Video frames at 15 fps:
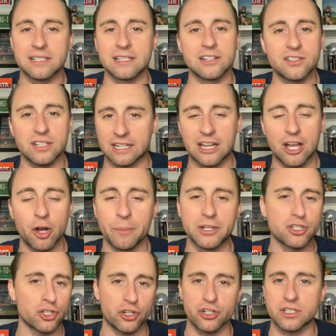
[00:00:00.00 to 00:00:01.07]
and it's like helmet,
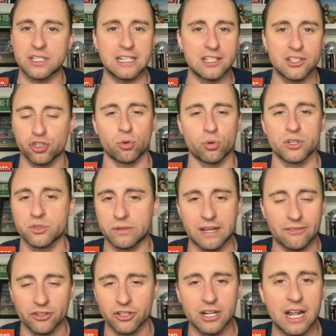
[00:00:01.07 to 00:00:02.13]
jerseys, shorts,
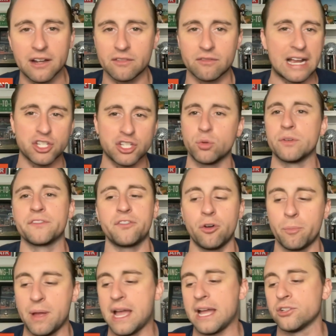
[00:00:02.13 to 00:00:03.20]
whatever. They're not actually in full
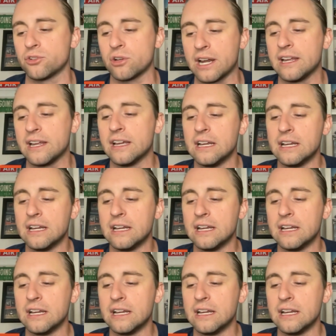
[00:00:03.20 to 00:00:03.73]
pads, right?